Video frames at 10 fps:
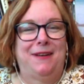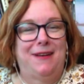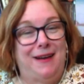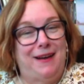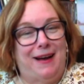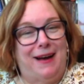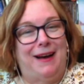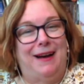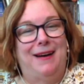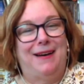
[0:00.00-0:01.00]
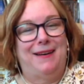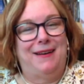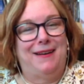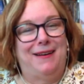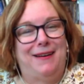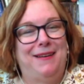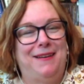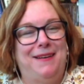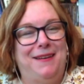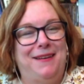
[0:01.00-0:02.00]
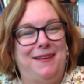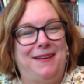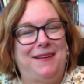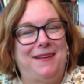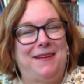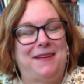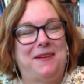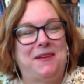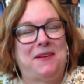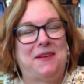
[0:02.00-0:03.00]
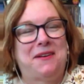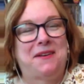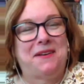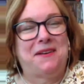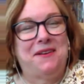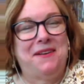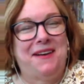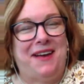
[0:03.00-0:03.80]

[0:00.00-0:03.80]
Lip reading: (not speaking)